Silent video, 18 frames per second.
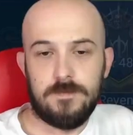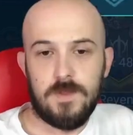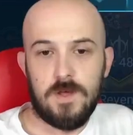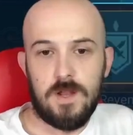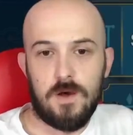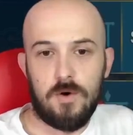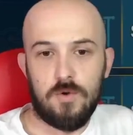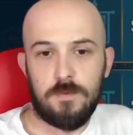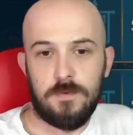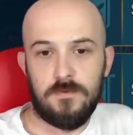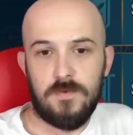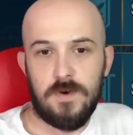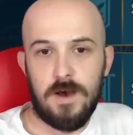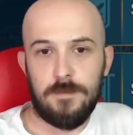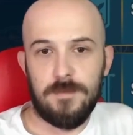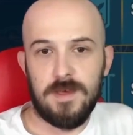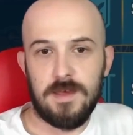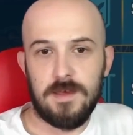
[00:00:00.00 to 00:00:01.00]
And I would be
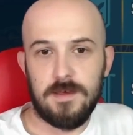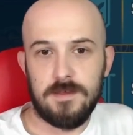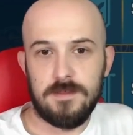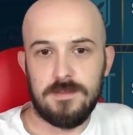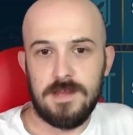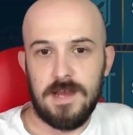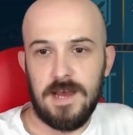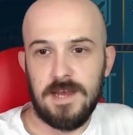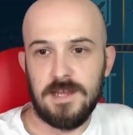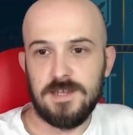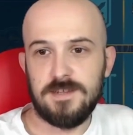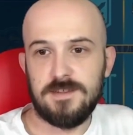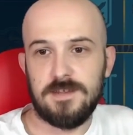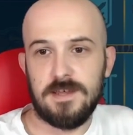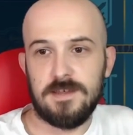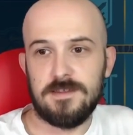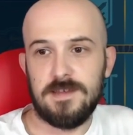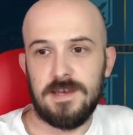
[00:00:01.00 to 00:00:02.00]
farming stage
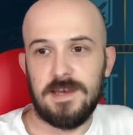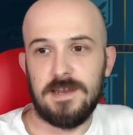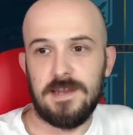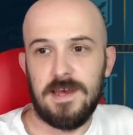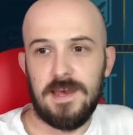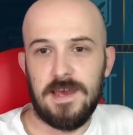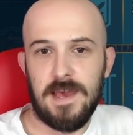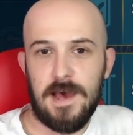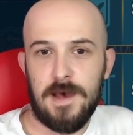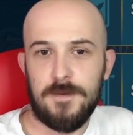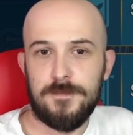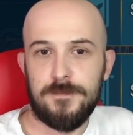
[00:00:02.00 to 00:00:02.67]
16 here.